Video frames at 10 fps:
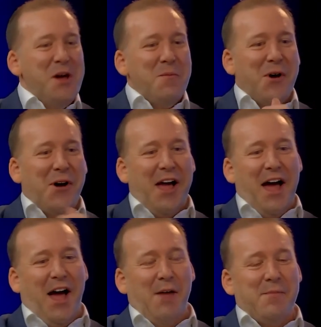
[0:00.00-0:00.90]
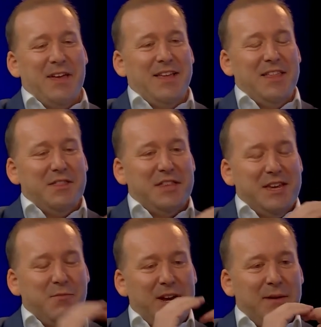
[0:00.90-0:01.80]
But
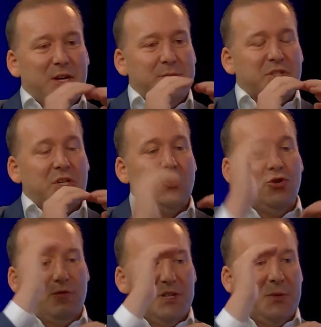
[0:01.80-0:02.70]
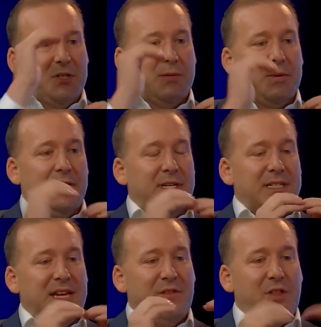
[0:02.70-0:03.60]
when it comes to your
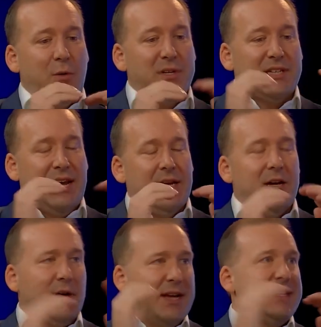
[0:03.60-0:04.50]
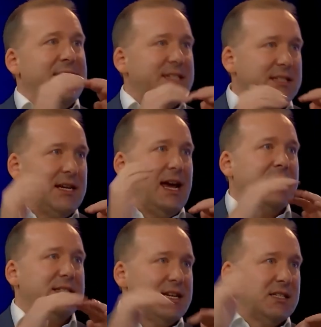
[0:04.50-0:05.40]
responsibilities, even though we're saying identity,
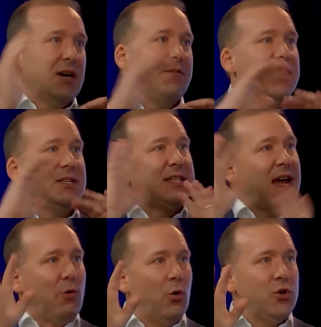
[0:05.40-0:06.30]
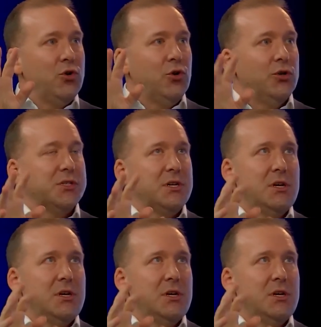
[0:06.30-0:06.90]
access, governance, they're all yours,